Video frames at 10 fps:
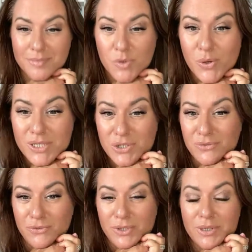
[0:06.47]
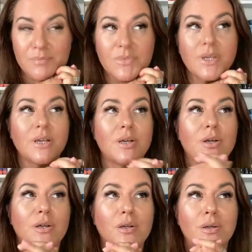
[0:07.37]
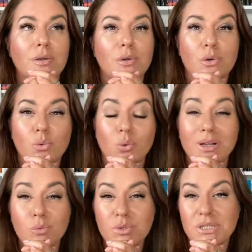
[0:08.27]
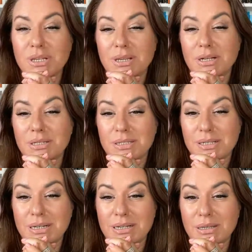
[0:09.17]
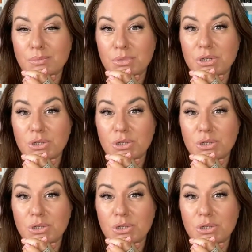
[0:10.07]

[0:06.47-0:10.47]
Question for you. When was the last time